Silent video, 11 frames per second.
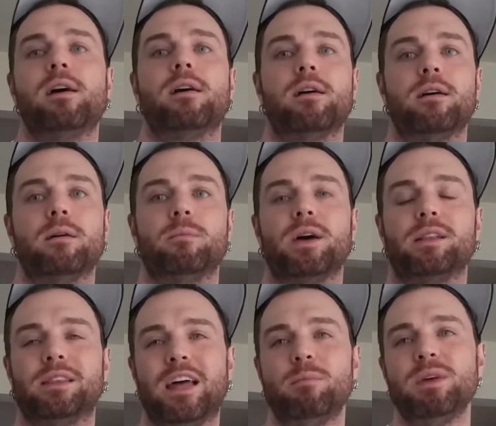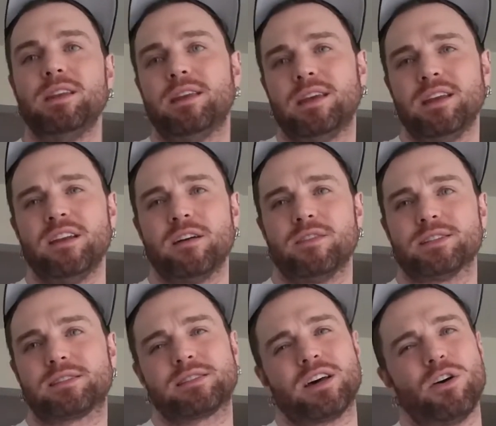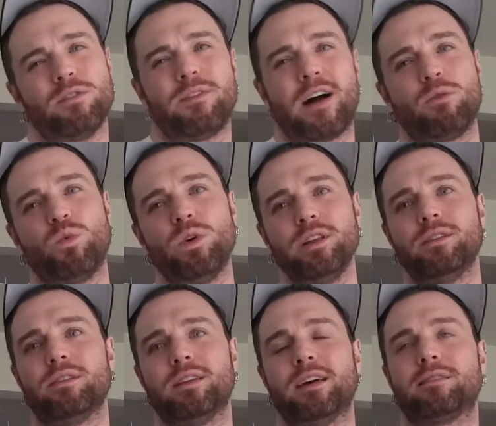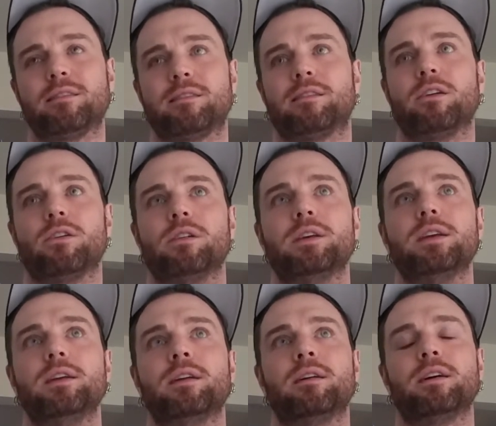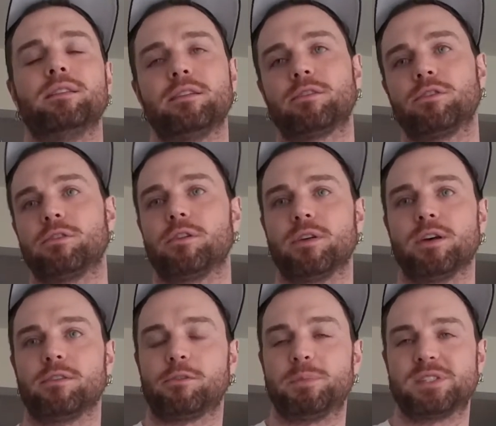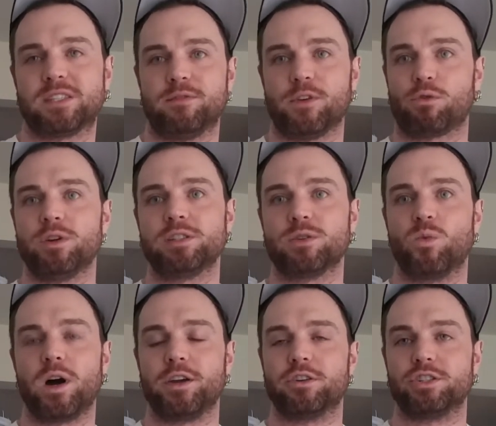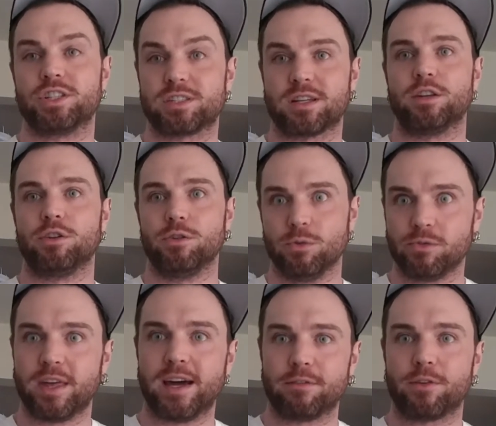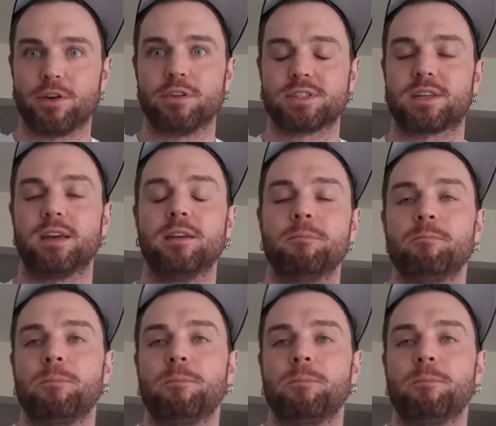Lemon in and of itself, I wouldn't necessarily, unless there's a specific reason why you're just going to use that for your skin,